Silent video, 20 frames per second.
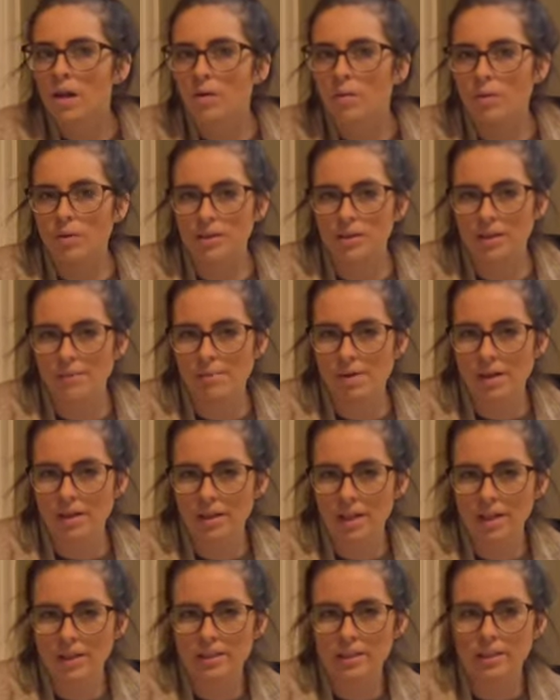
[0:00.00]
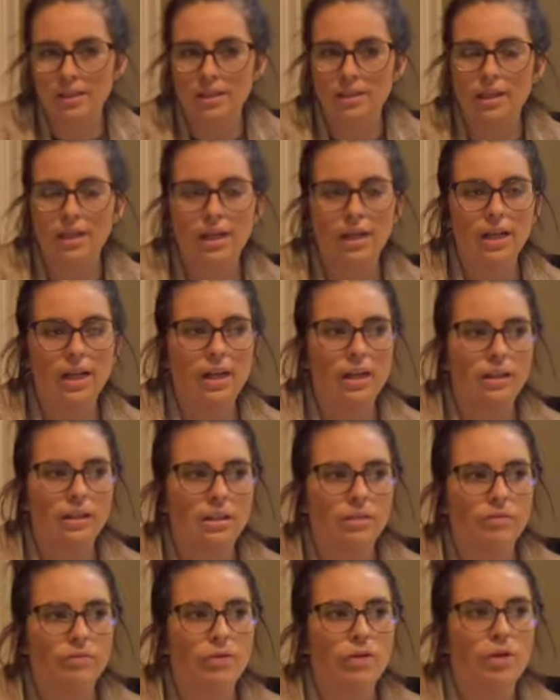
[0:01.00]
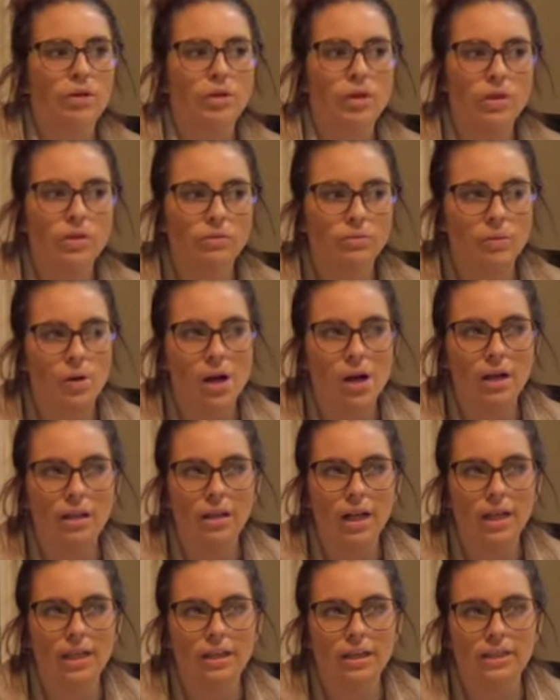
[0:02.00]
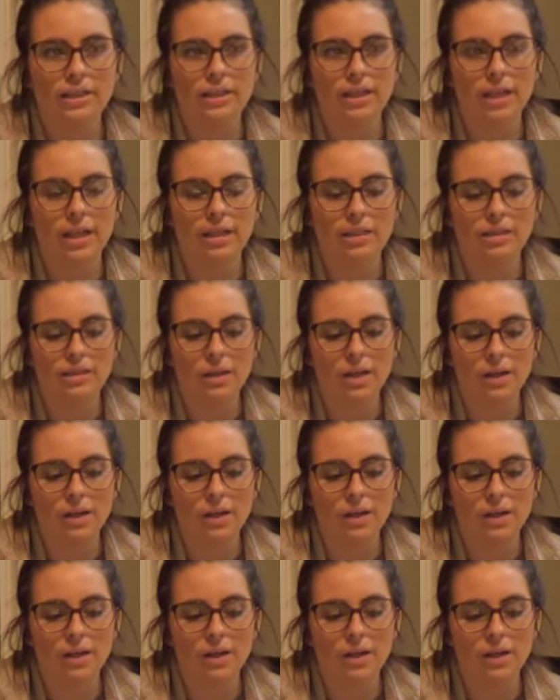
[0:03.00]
one time I liked getting, for a little while, I like to get